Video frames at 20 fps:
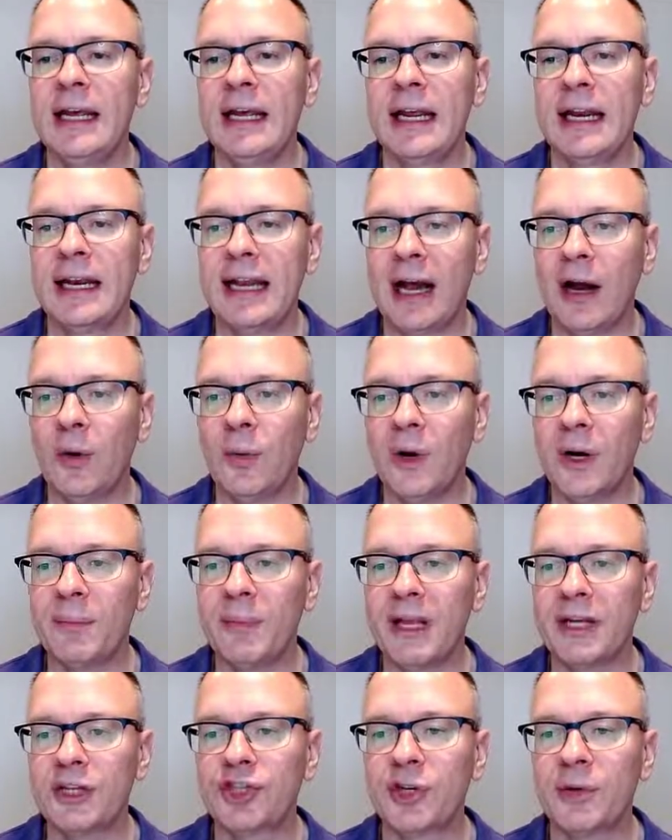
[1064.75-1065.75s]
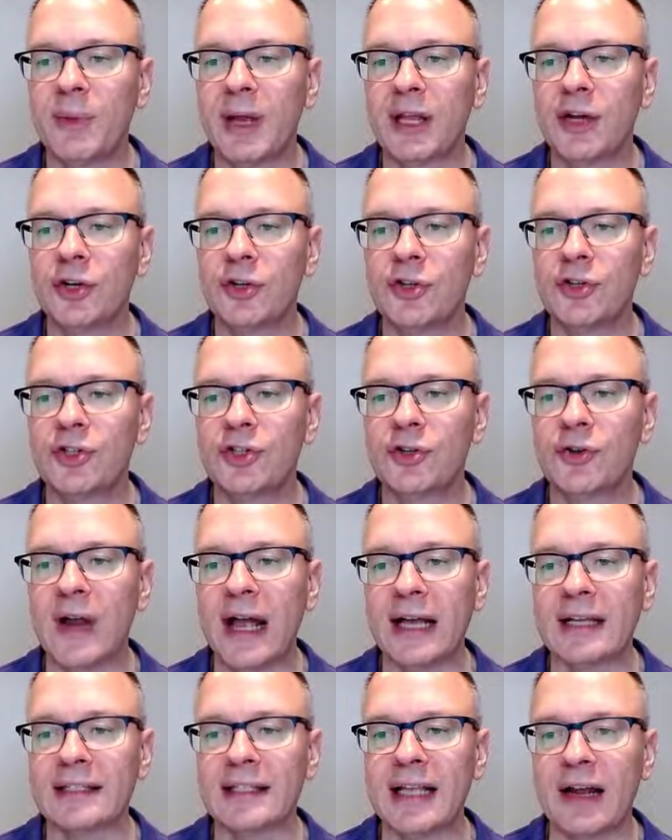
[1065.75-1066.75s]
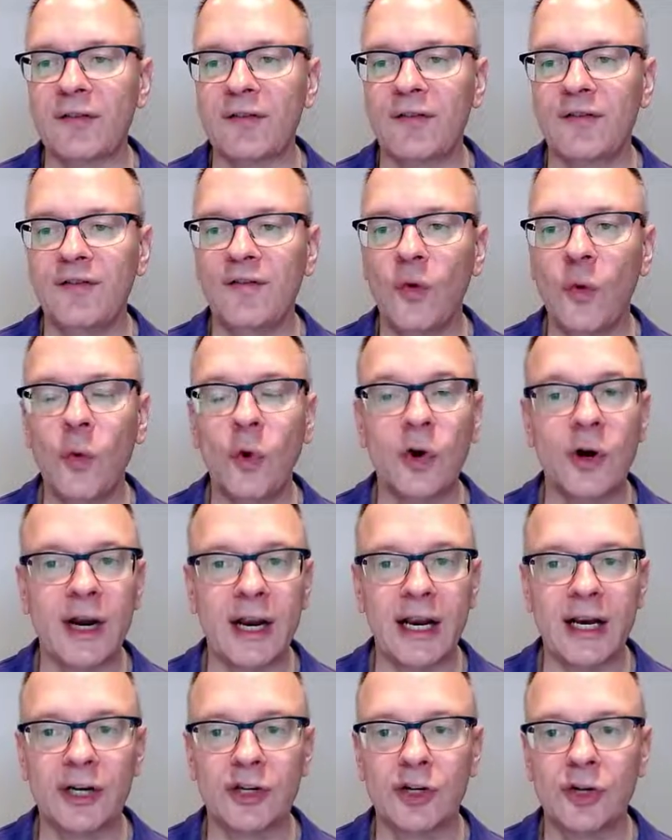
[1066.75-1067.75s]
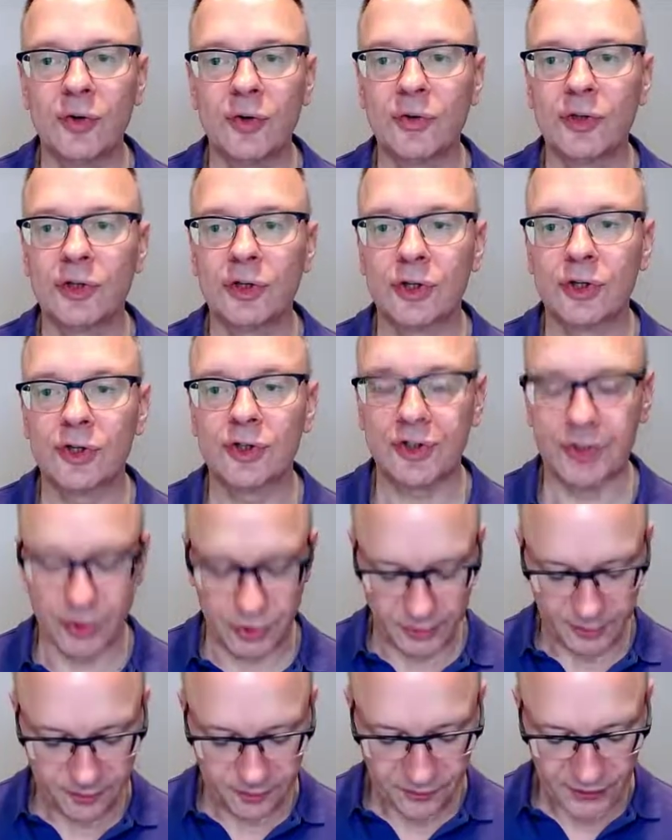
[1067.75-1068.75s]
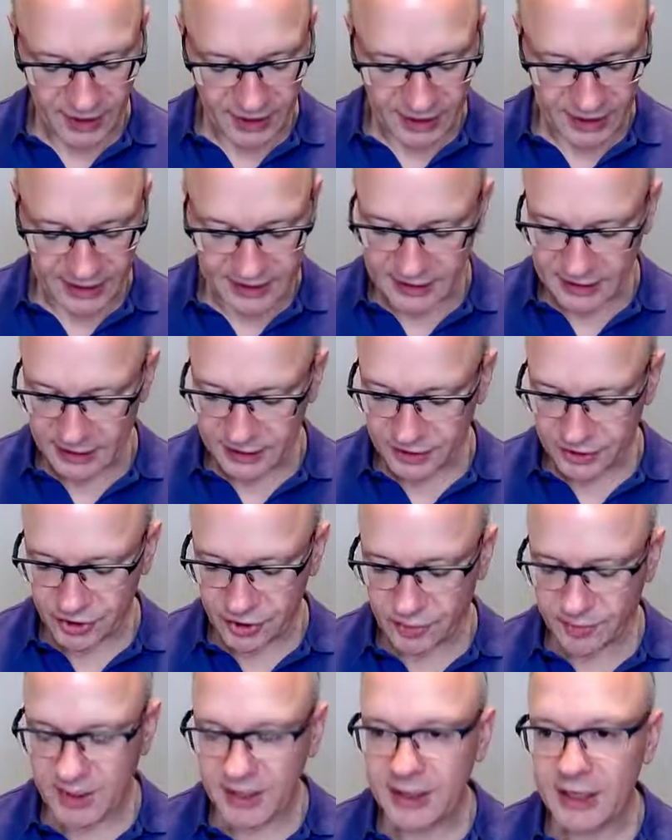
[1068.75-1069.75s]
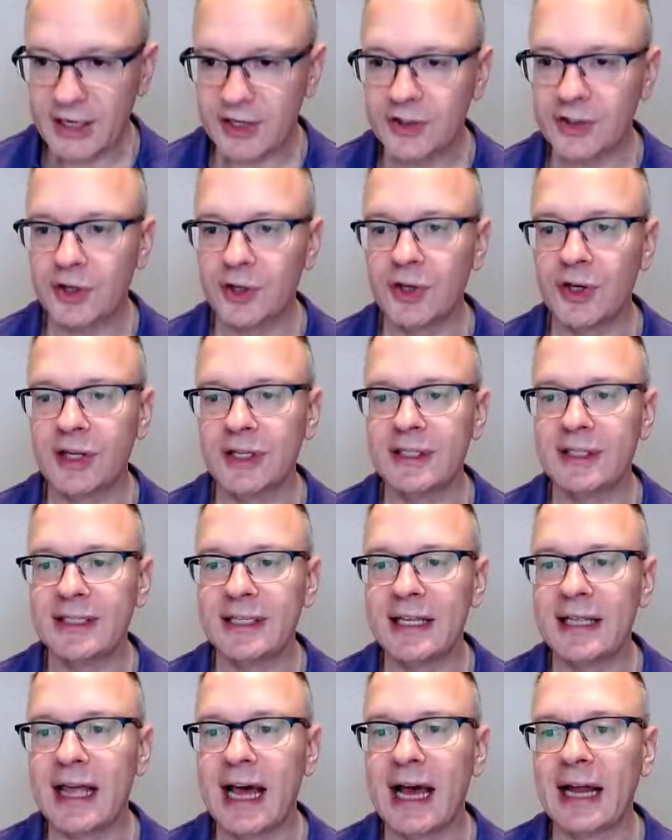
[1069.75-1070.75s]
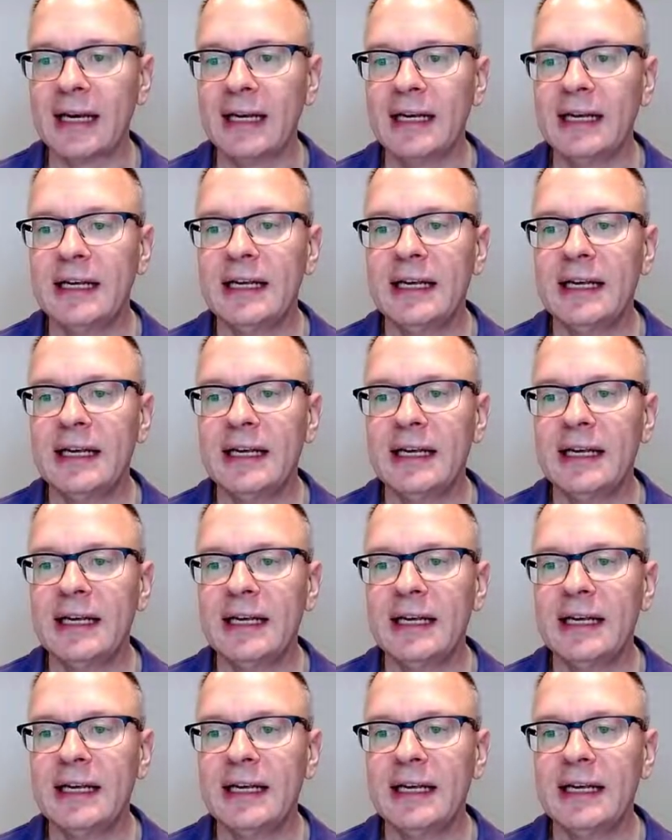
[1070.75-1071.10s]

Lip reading: Now I want to make sure my cursor has that 4-arrow cursor. And I'll zoom in there so you can see that.